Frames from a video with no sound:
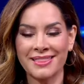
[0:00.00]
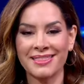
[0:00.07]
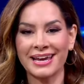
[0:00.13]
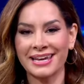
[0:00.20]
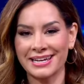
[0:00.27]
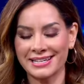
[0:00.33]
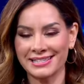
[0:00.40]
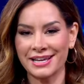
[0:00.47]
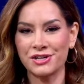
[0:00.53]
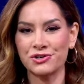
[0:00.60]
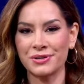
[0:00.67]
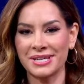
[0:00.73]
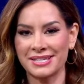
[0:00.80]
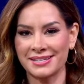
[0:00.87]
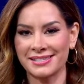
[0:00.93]
that can
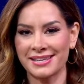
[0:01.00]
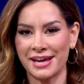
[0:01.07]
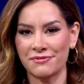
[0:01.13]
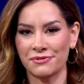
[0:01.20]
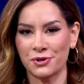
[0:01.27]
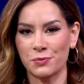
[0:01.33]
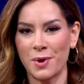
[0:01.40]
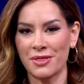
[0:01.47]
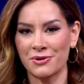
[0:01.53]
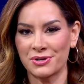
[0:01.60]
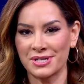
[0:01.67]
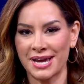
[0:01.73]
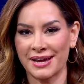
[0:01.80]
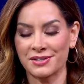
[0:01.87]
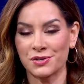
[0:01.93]
essentially decipher whether
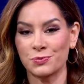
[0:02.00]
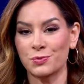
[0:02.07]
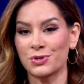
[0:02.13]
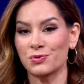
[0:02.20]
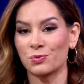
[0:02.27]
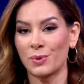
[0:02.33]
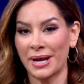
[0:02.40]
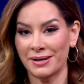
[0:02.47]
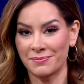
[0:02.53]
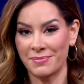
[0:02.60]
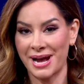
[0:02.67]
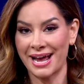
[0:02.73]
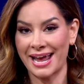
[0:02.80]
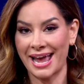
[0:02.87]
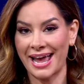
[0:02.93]
text was written
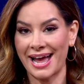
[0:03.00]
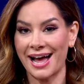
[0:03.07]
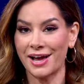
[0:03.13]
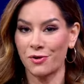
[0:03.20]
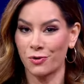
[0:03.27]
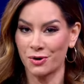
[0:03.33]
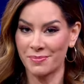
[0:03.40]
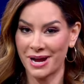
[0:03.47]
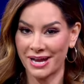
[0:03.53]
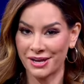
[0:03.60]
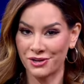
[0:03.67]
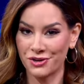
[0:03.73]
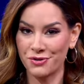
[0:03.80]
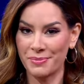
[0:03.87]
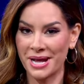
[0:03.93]
by AI or by a
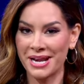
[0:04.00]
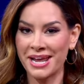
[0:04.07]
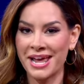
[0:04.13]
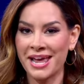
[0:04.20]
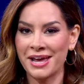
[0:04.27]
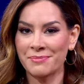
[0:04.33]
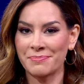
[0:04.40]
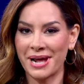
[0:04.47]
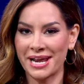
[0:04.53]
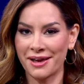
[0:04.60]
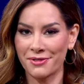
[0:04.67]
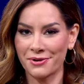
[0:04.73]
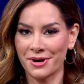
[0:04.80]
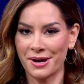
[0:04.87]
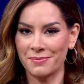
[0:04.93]
human. Many
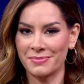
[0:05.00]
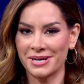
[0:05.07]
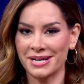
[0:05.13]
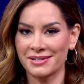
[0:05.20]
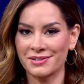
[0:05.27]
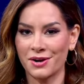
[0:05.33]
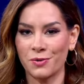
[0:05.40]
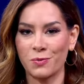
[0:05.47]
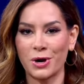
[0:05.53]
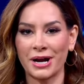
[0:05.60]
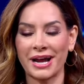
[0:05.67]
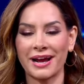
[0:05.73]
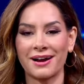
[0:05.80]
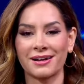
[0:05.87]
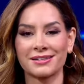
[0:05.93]
other companies are
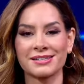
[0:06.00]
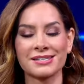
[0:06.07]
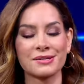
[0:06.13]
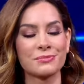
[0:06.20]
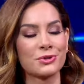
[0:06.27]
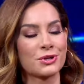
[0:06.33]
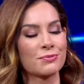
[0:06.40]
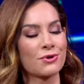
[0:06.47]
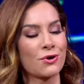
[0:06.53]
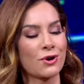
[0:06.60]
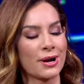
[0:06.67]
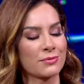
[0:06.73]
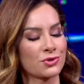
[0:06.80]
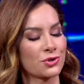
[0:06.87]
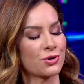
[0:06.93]
working on similar
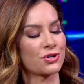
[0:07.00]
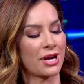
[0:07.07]
programs. George,